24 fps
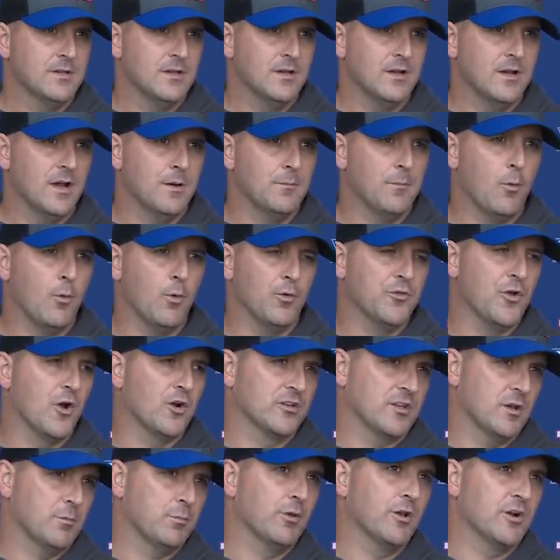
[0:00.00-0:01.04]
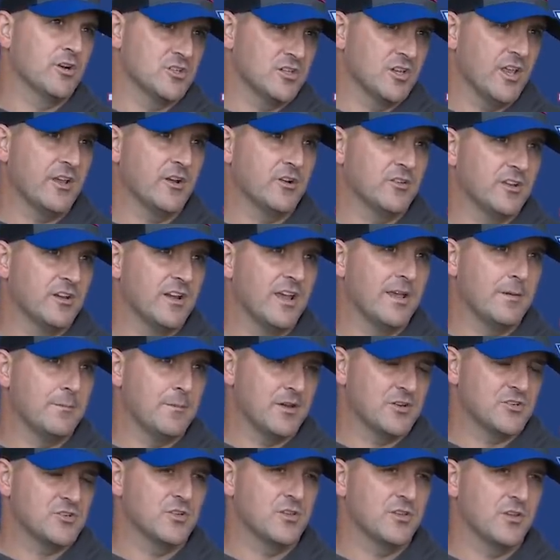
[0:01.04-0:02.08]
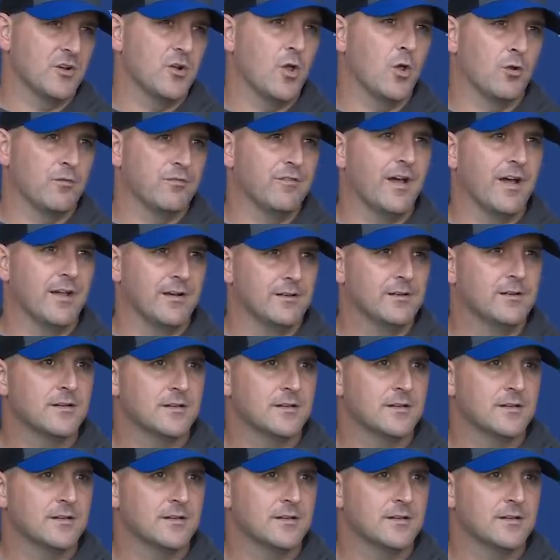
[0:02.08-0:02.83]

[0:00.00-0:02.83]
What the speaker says: But we'll talk to the players later today and make sure they're notified.